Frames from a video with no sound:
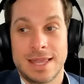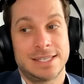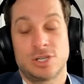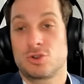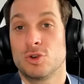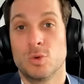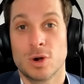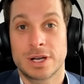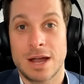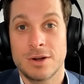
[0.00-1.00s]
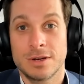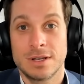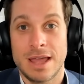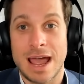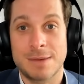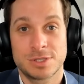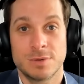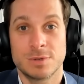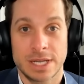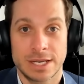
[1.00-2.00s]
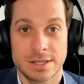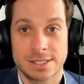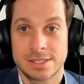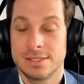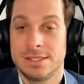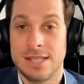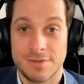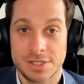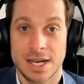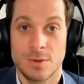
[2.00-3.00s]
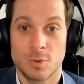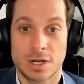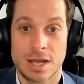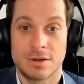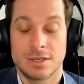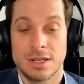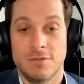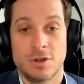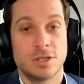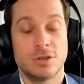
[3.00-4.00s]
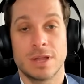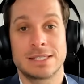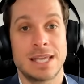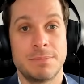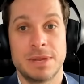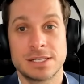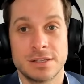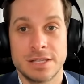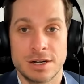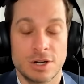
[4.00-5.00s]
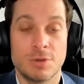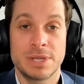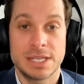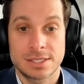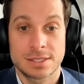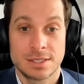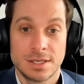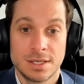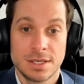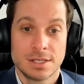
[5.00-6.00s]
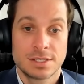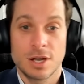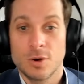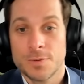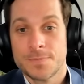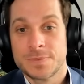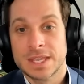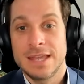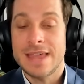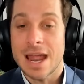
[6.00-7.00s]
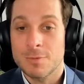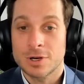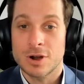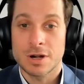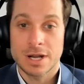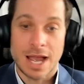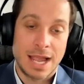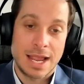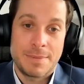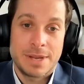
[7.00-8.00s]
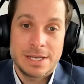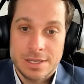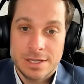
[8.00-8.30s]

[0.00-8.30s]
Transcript: is a true workout. Absolutely ridiculous, devastating workout. If you can do like 10 minutes on there, you're a beast. So in that regard, I mean,